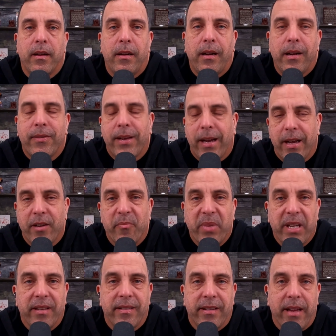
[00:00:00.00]
I've kind of
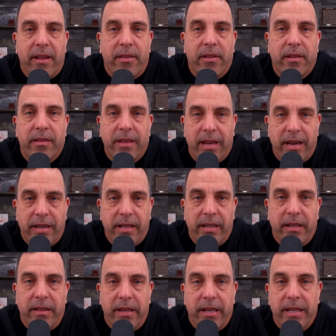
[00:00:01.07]
beat to death the idea
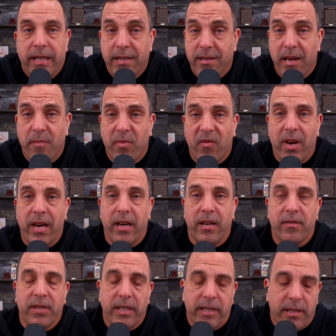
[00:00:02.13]
that he's not providing enough
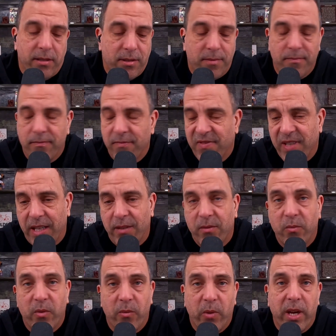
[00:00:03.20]
details. Fine,
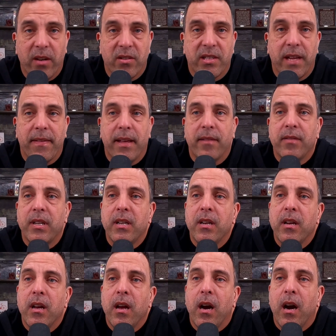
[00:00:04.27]
we understand that.
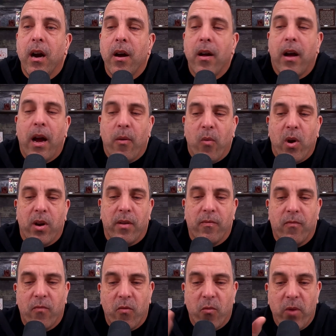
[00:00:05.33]
I want to
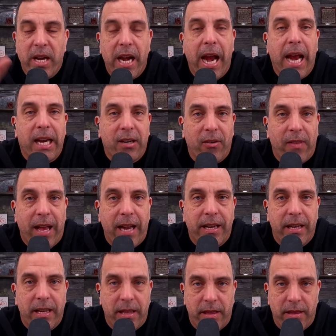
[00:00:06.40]
re-anchor that
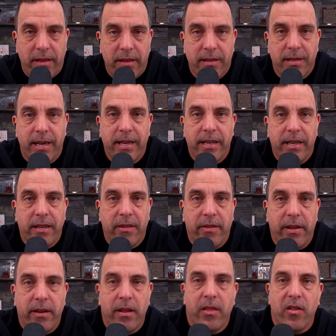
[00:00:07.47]
in this idea
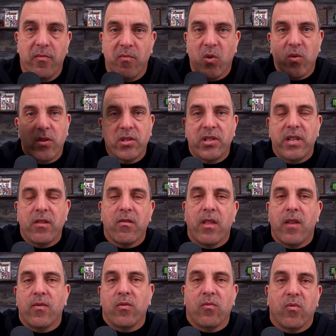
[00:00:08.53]
that the more senior
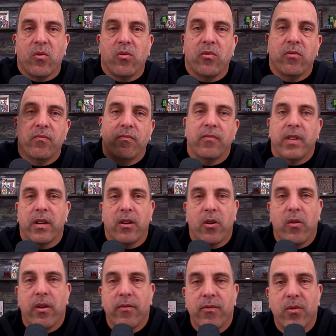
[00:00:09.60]
level role that you're
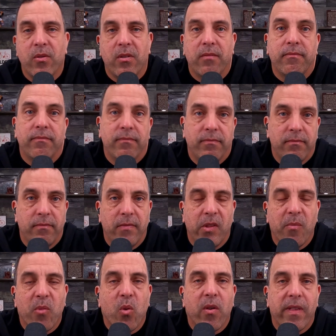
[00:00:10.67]
going for, the
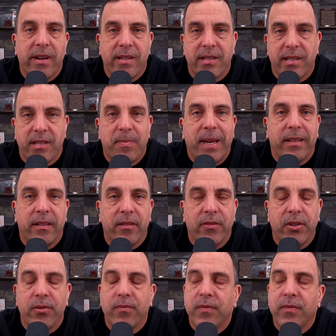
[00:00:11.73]
more that is expected of you.